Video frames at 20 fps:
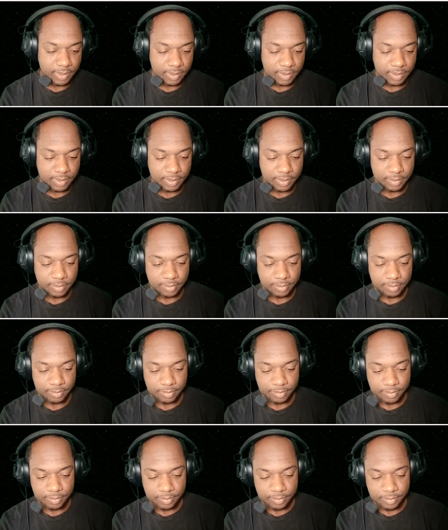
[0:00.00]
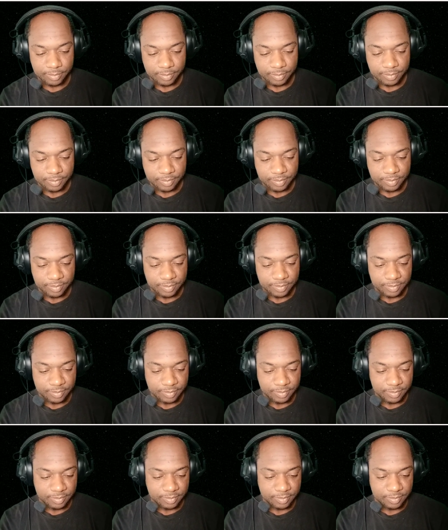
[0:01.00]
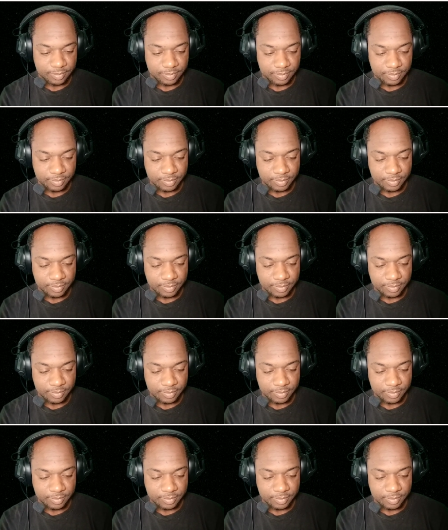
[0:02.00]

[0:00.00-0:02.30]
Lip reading: [no speech]